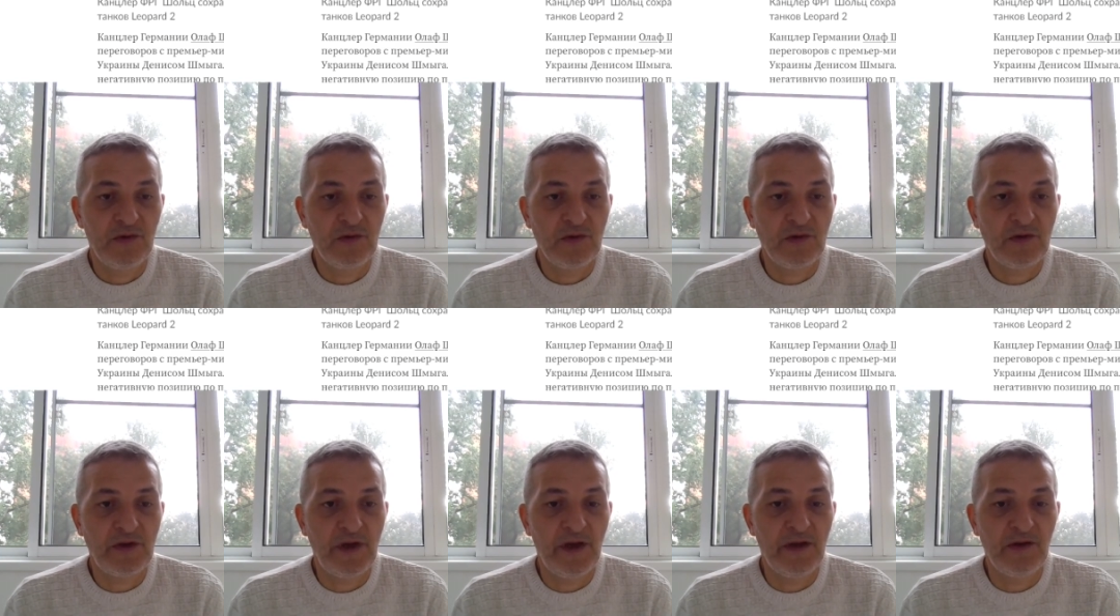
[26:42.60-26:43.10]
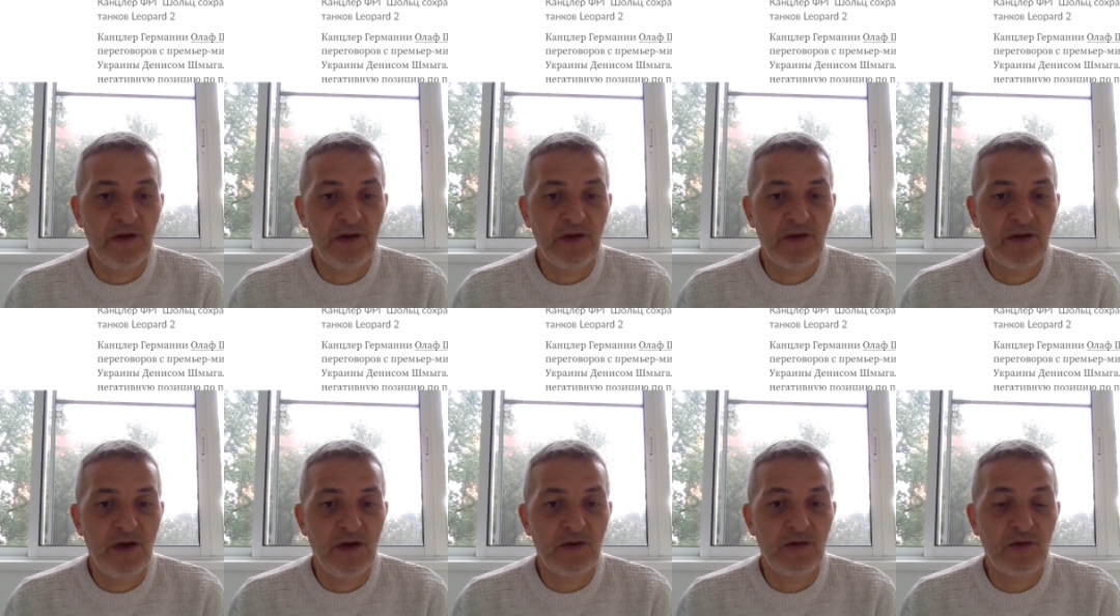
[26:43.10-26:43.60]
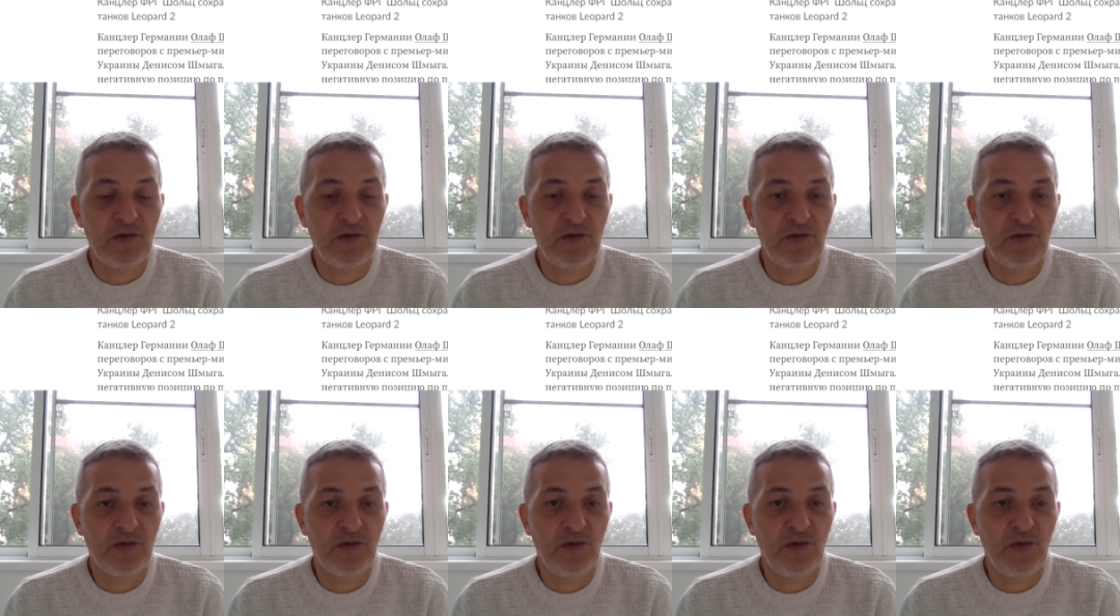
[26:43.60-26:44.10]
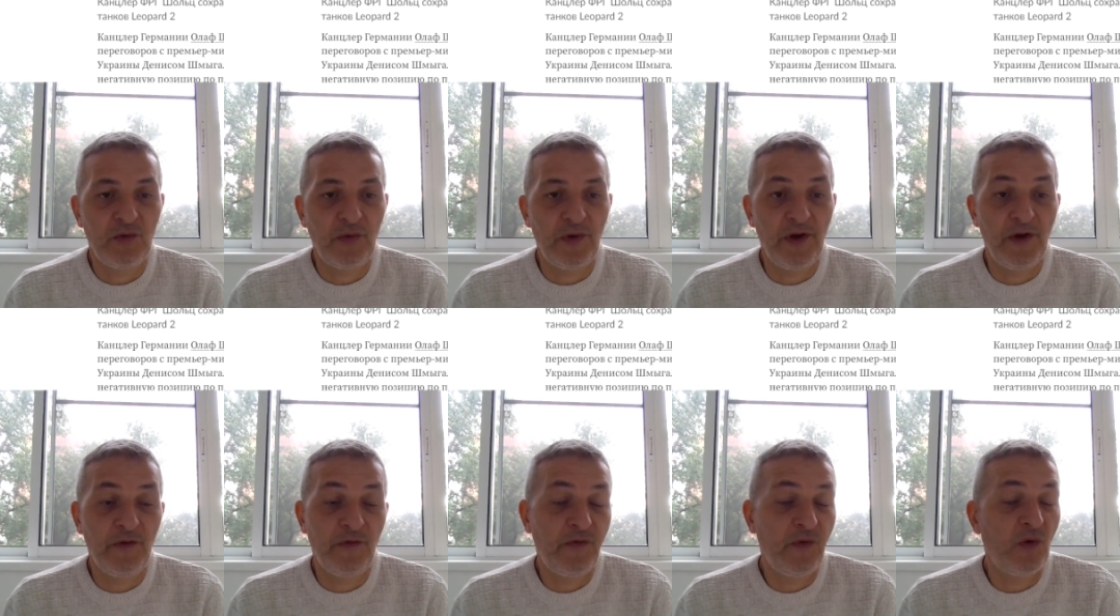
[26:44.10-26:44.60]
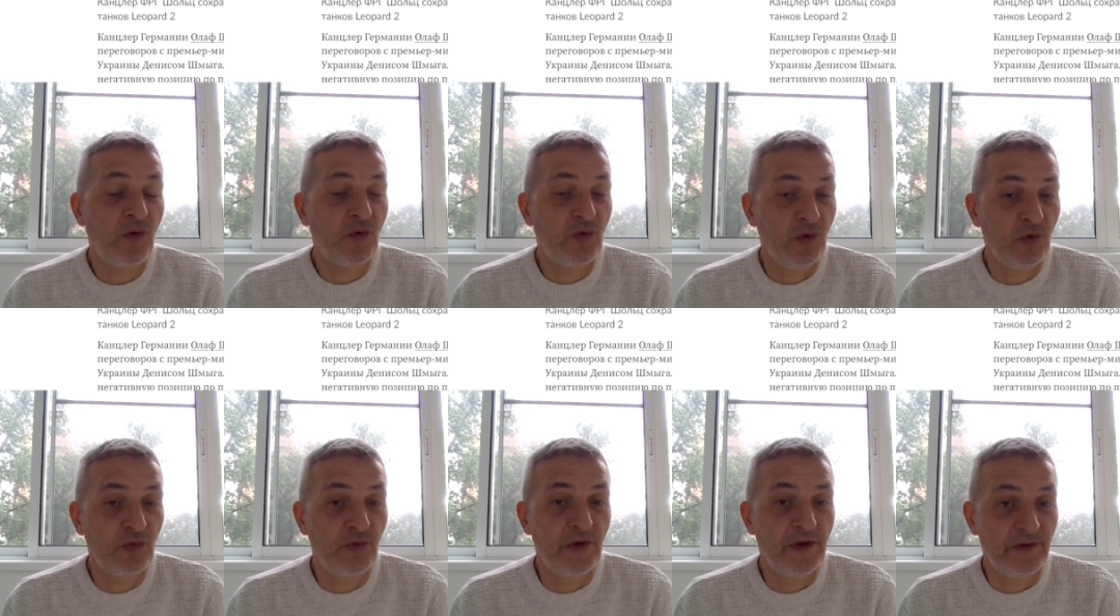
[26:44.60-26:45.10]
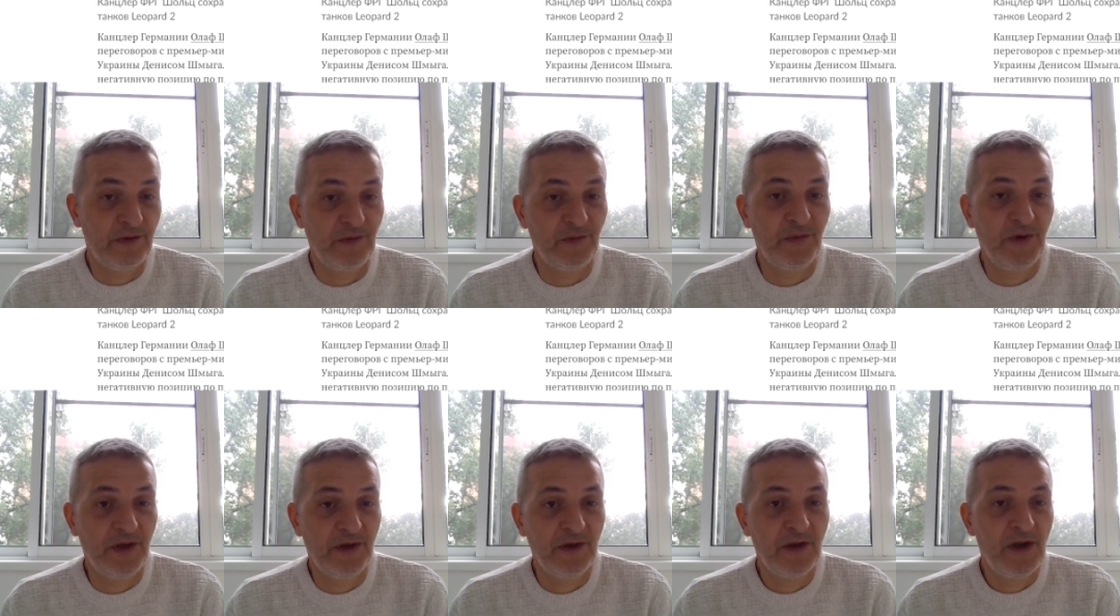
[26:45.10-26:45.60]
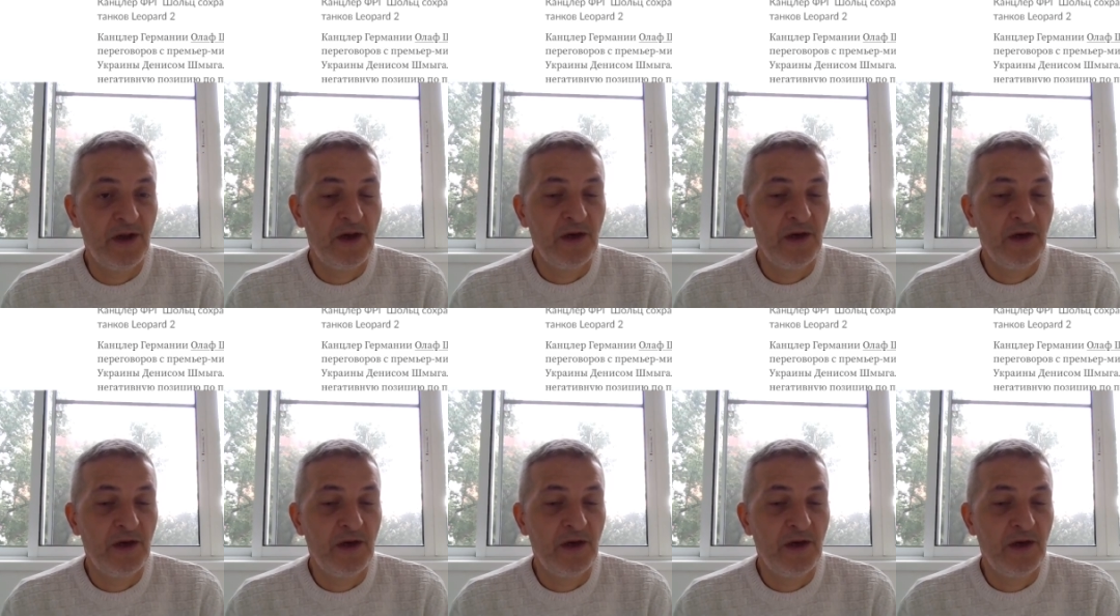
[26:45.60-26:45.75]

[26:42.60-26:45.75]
send these tanks to Ukraine for good reason, man.